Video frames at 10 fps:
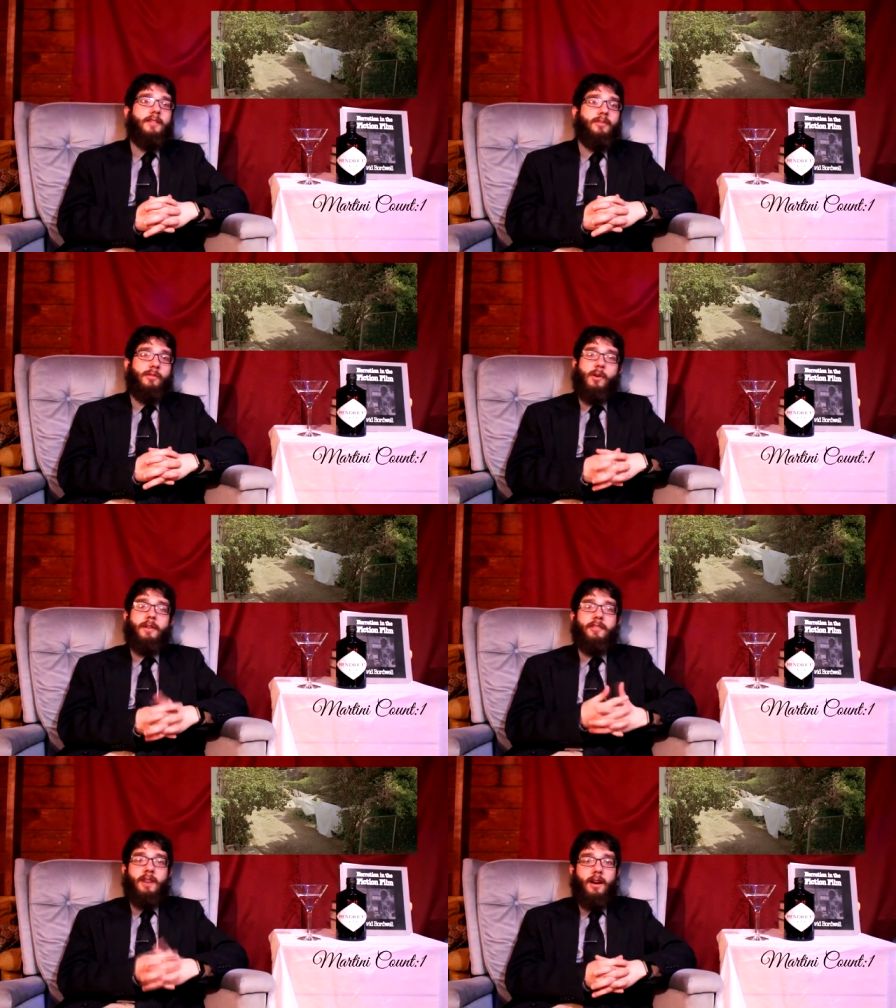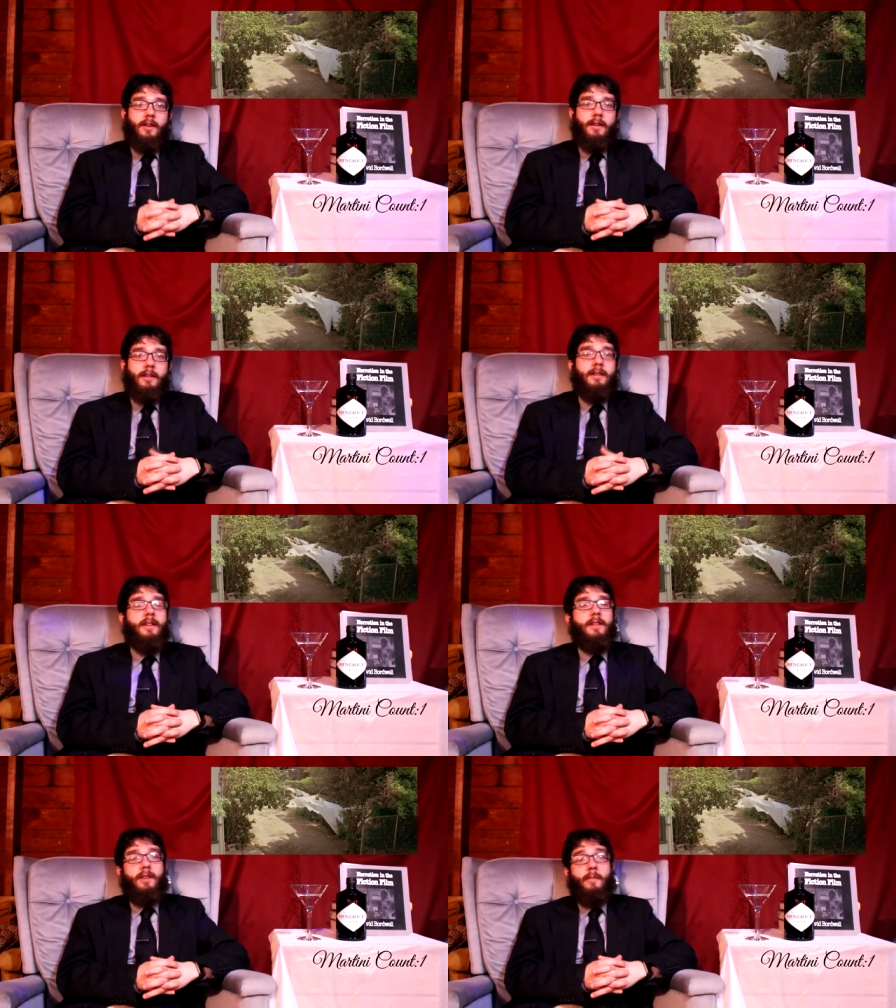She would go on to star in a
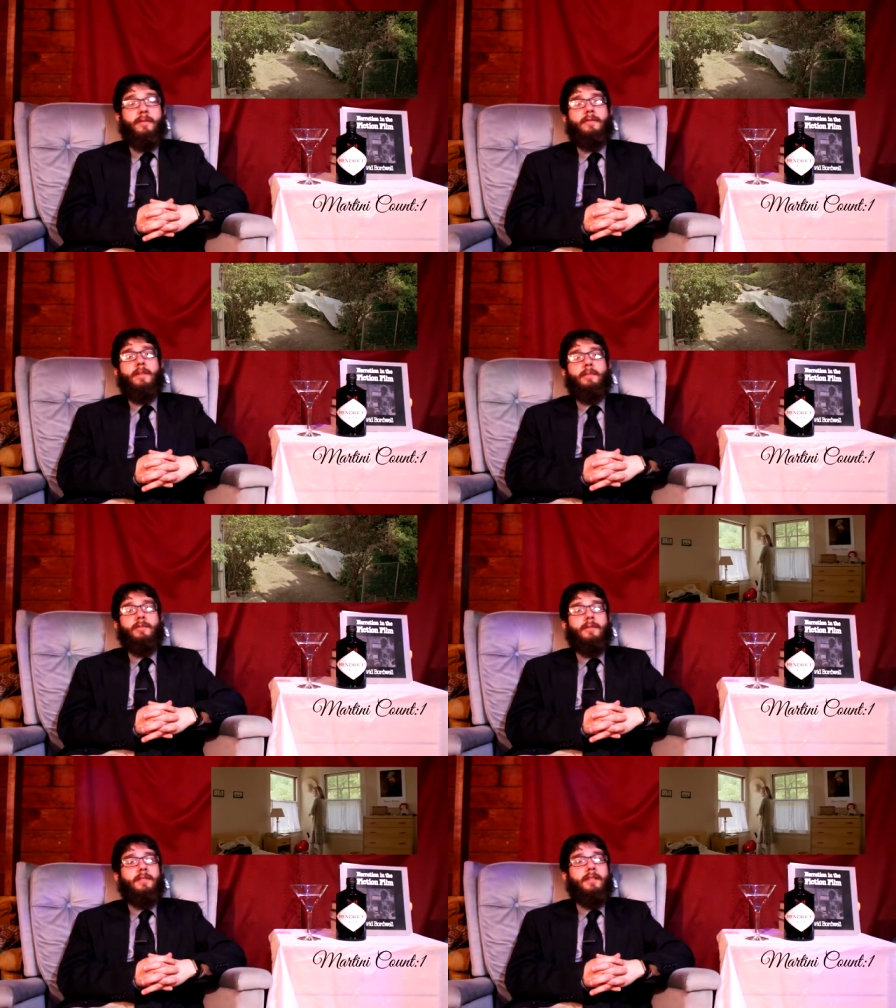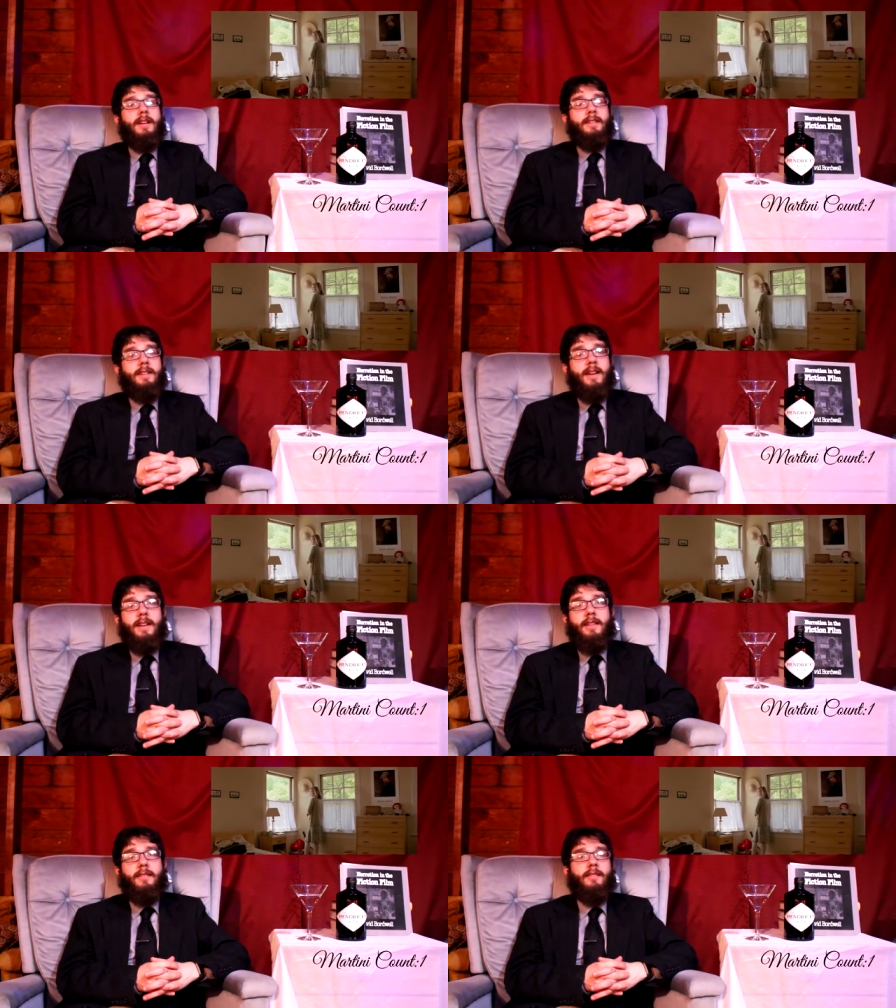number of films throughout the
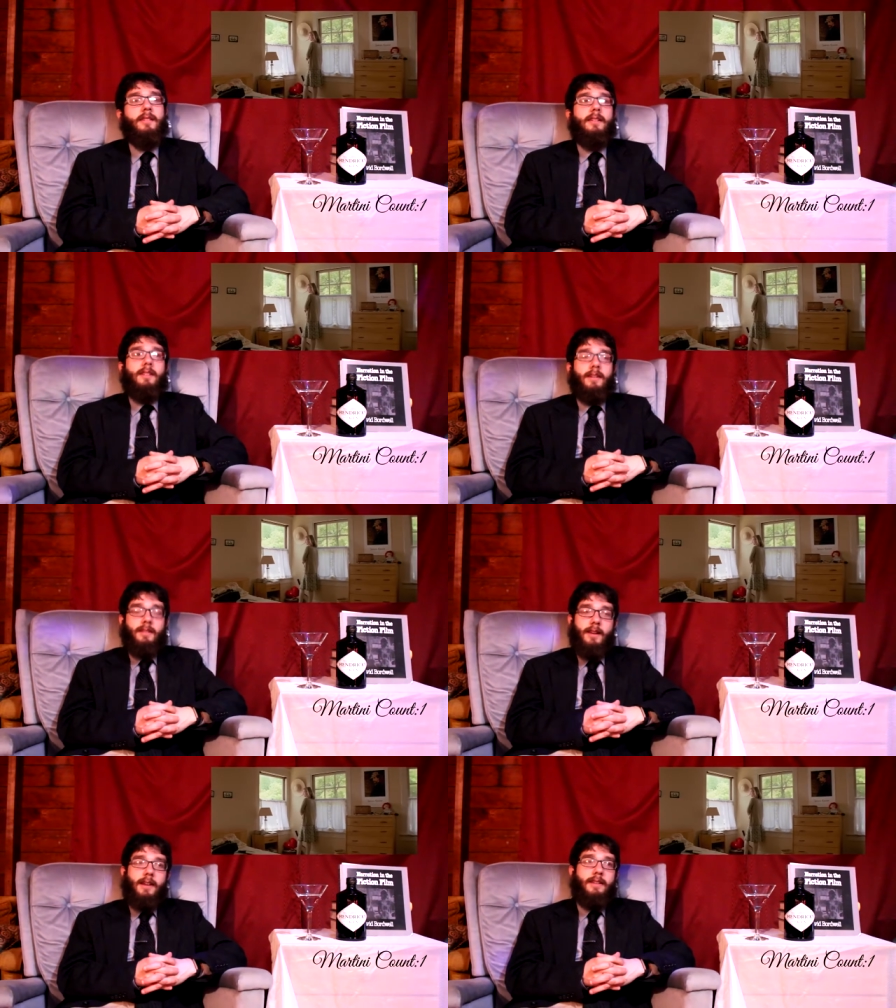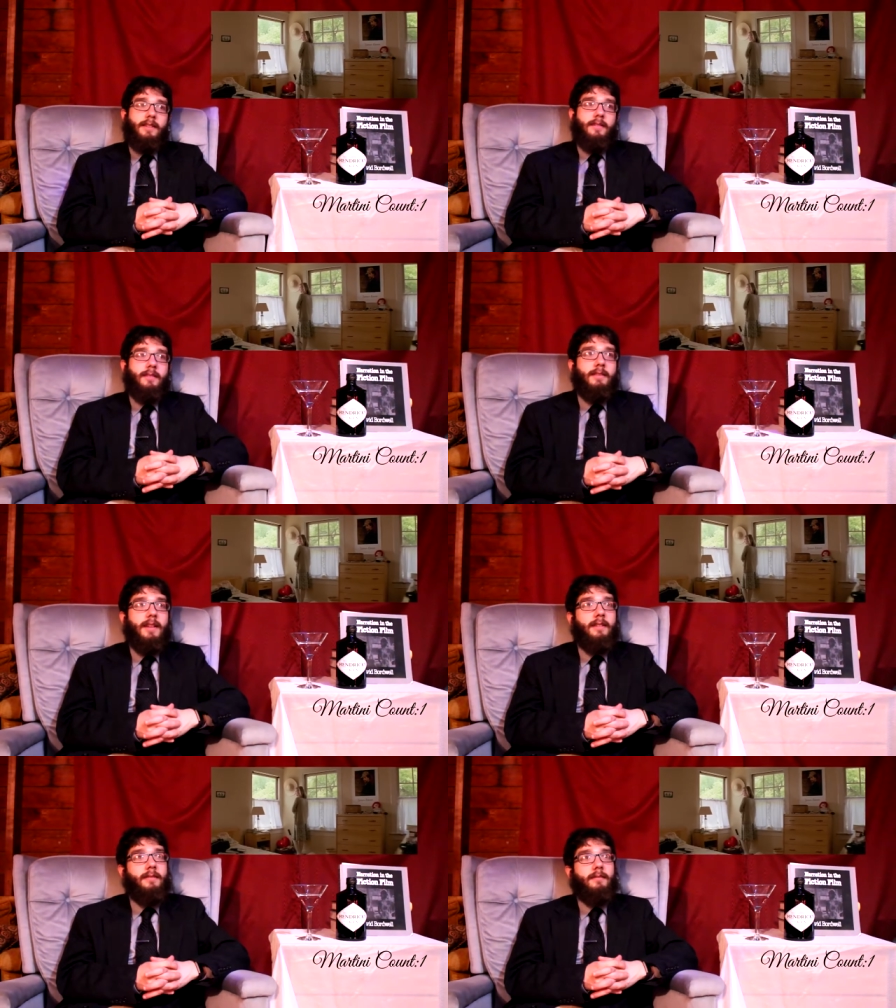1980s, 1990s, and
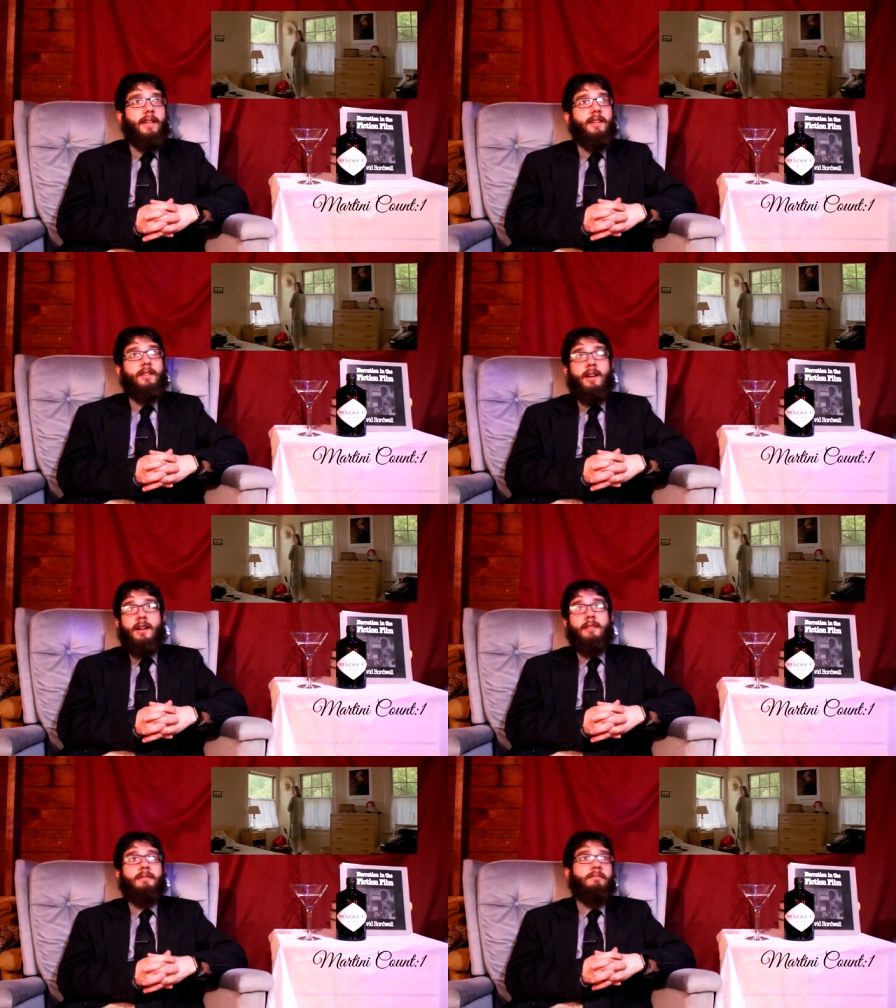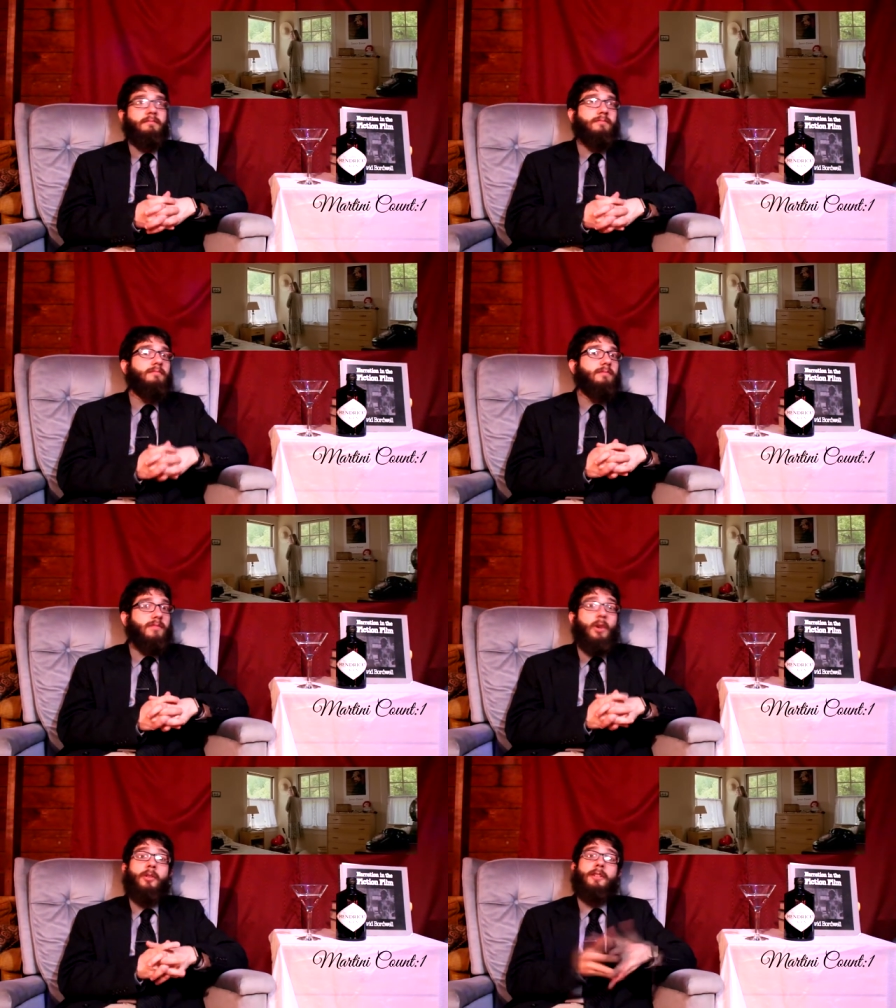then later on,
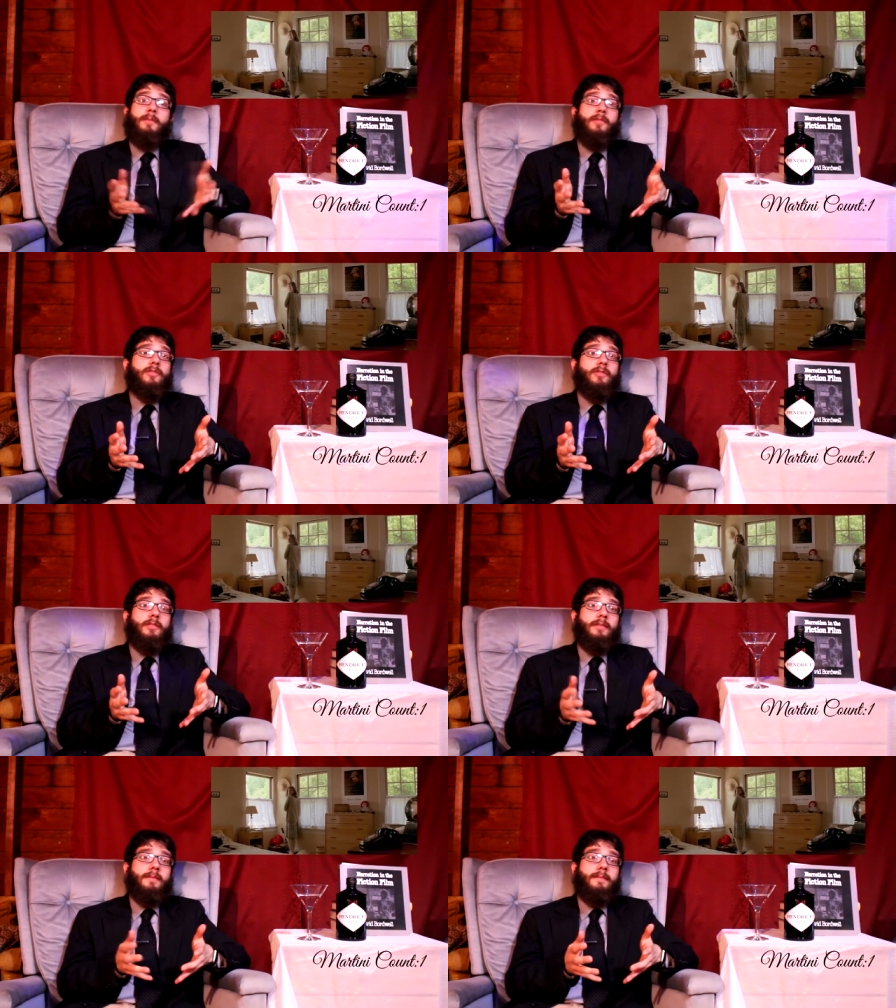yogurt commercials.